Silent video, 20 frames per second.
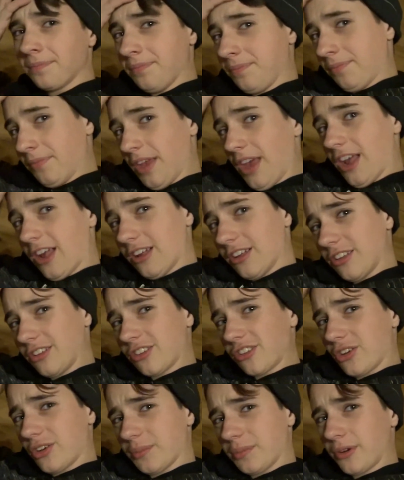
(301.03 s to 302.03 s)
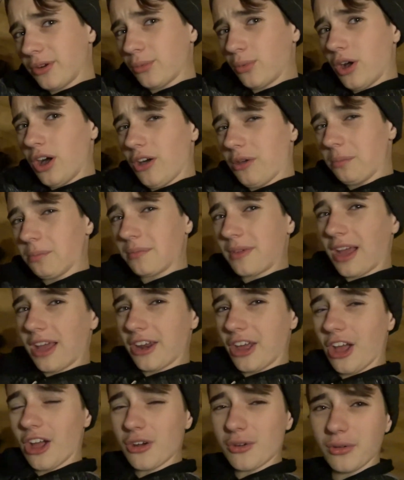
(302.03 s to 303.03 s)
Yeah, it's going pretty well. Kind
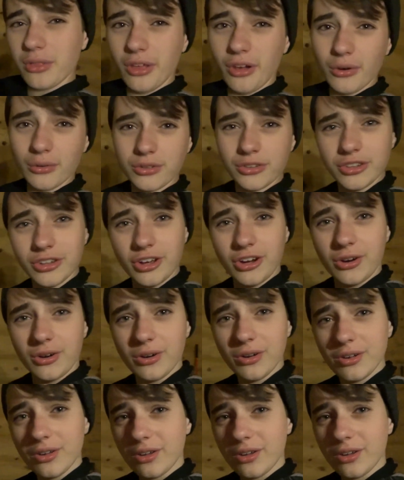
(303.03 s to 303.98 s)
of hungry though, so